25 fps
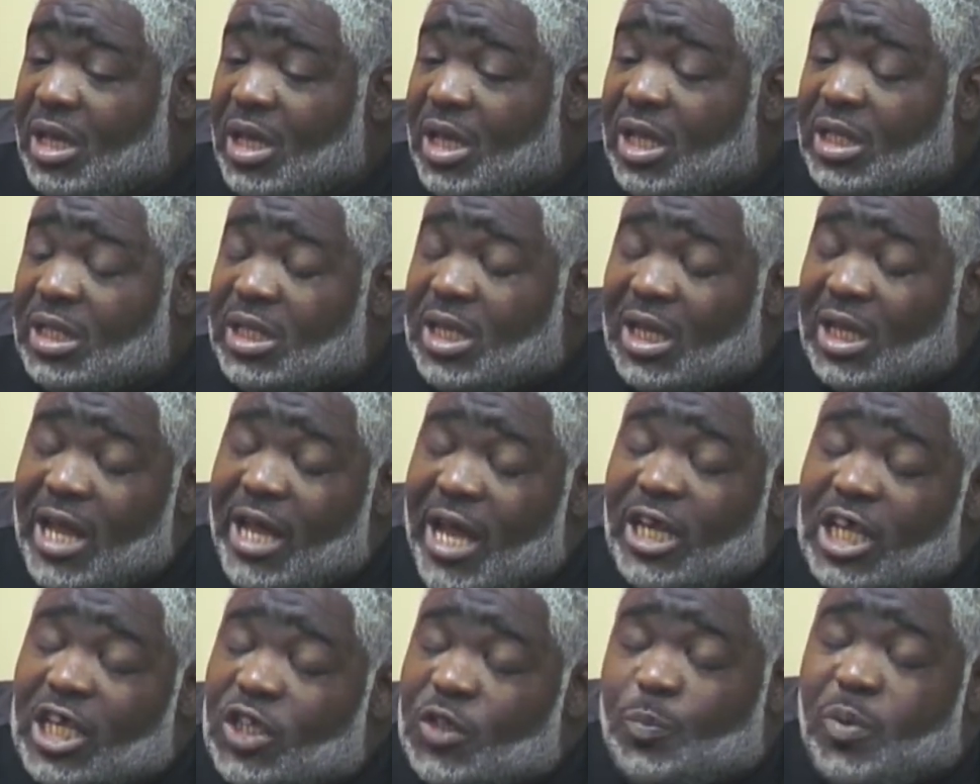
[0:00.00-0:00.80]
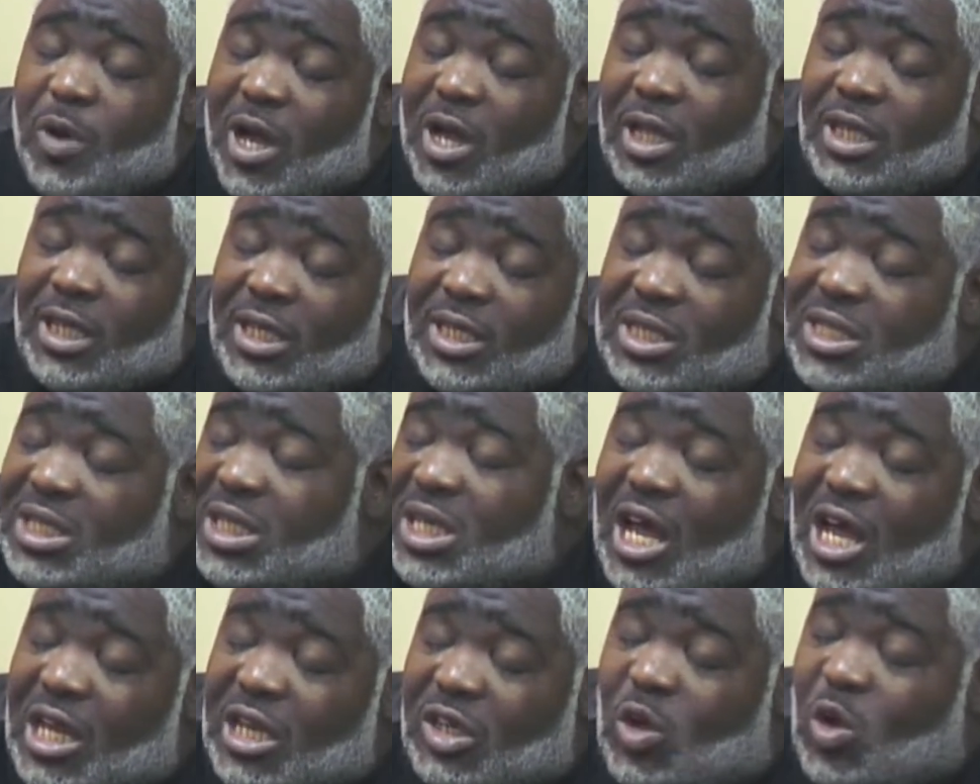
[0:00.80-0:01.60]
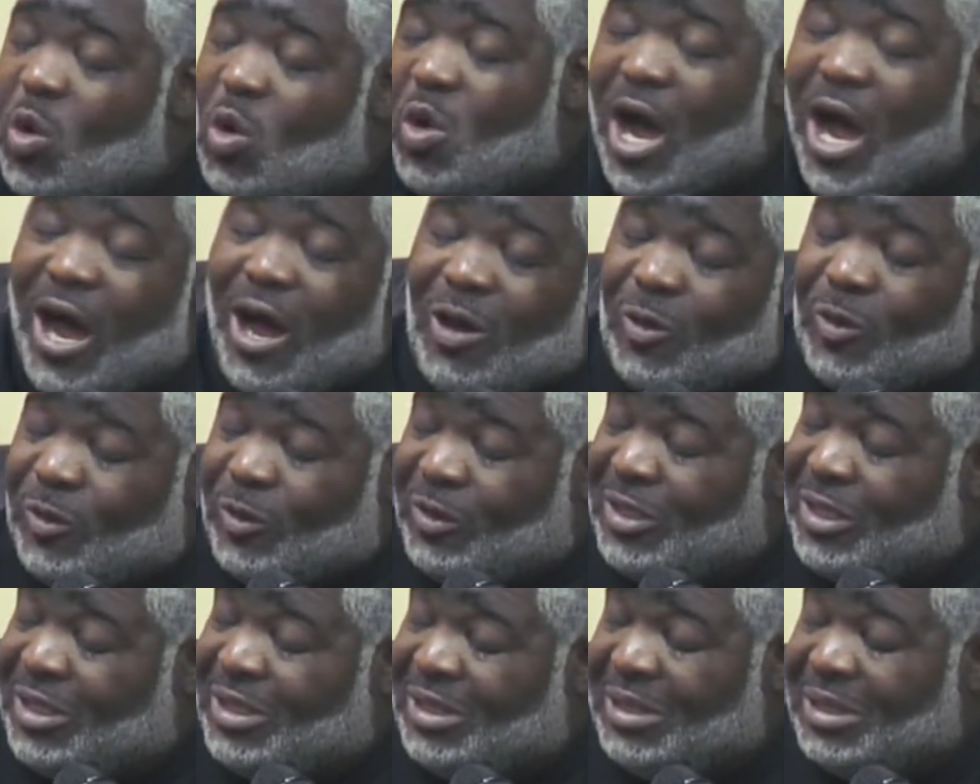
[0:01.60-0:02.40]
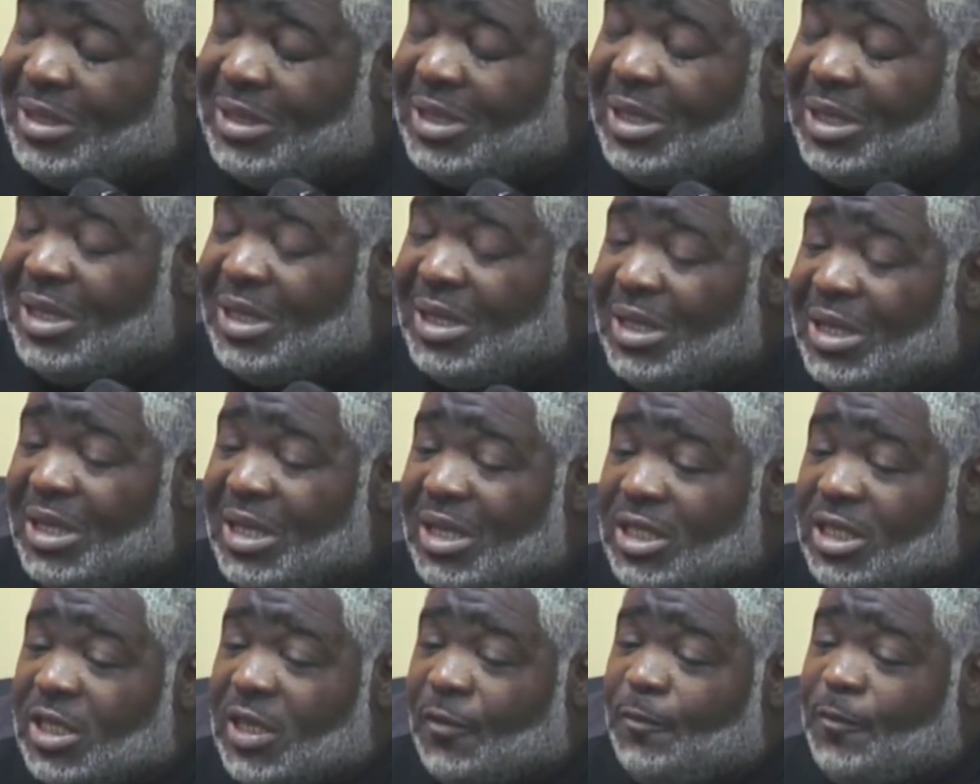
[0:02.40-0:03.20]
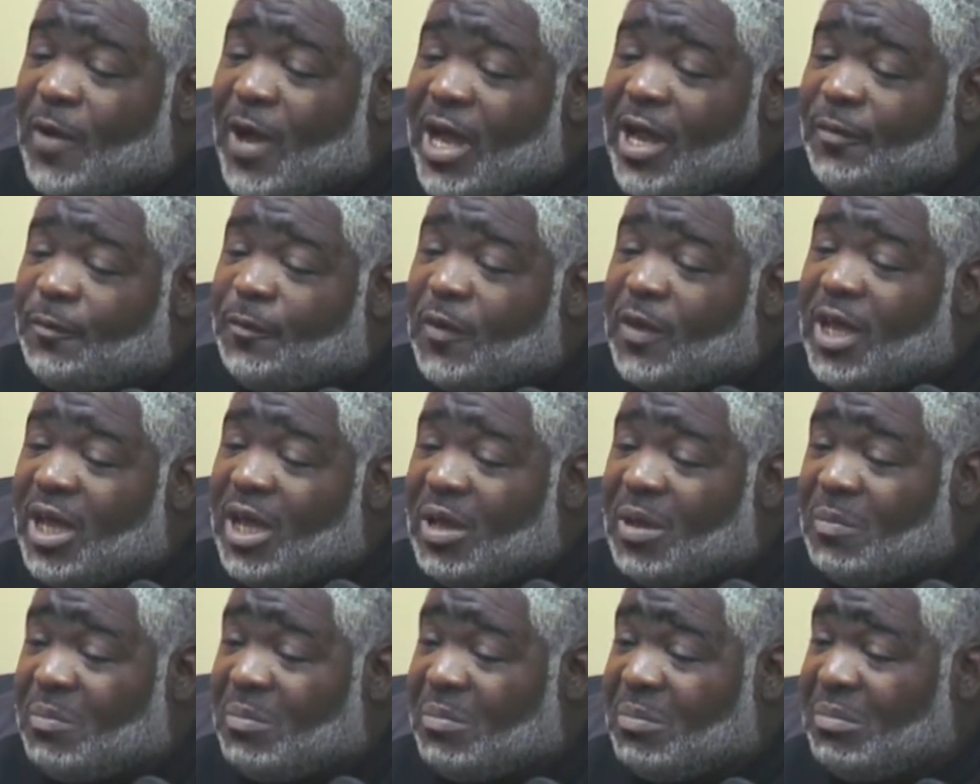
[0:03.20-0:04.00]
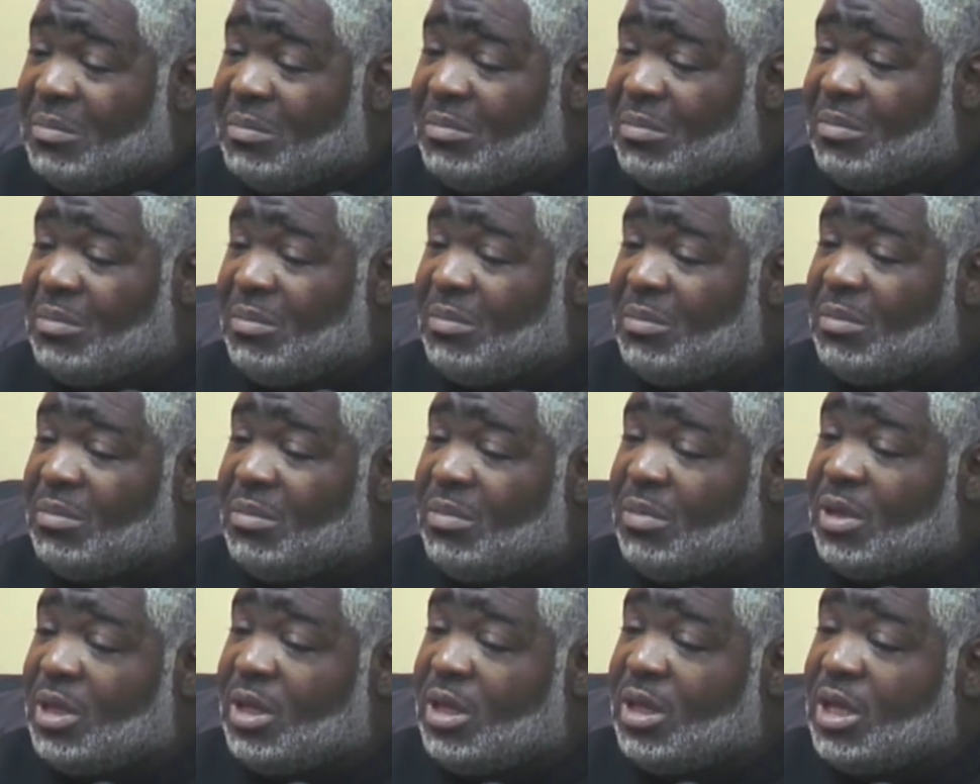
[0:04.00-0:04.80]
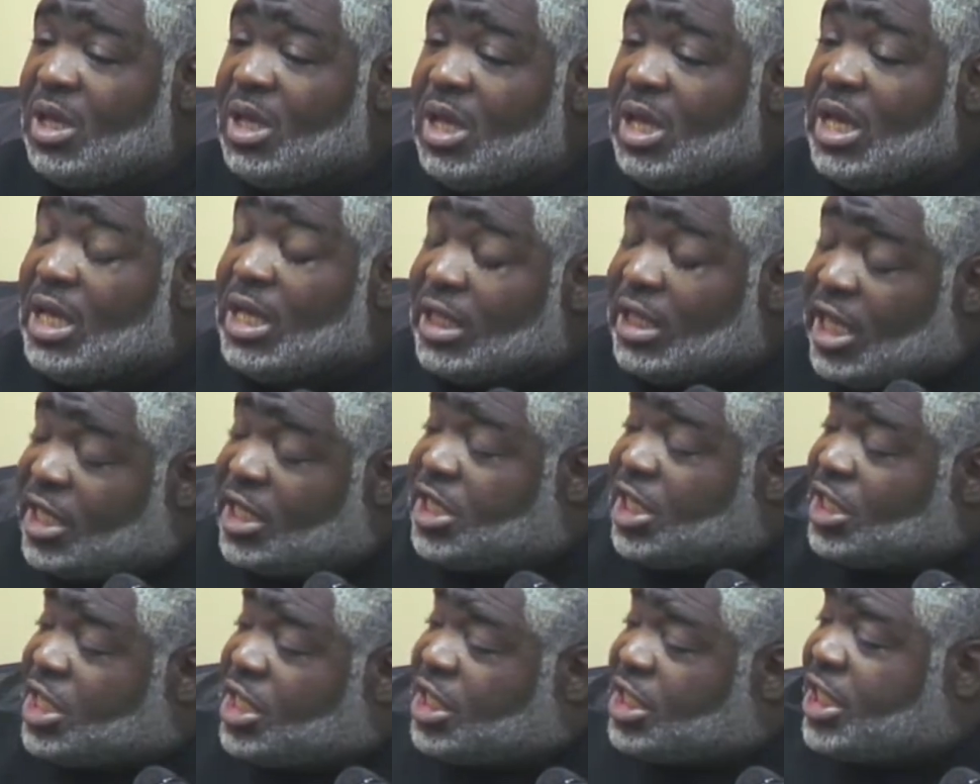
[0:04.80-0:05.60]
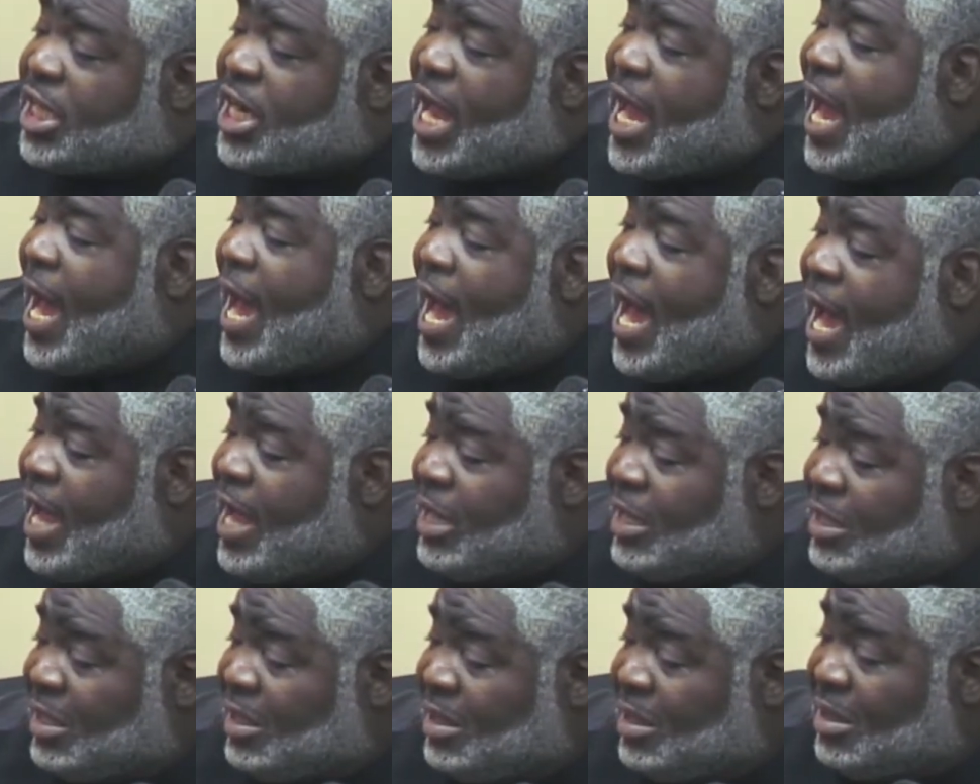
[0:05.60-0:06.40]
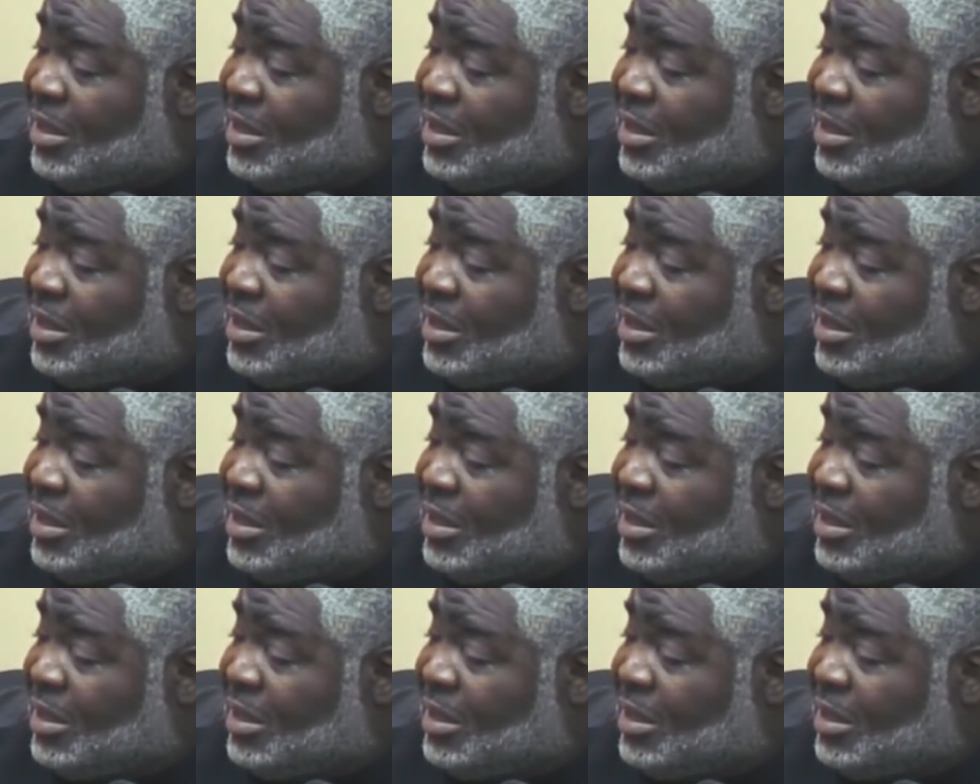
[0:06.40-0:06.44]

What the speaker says: to let his brother's son go out to fight for him. This is a jihad.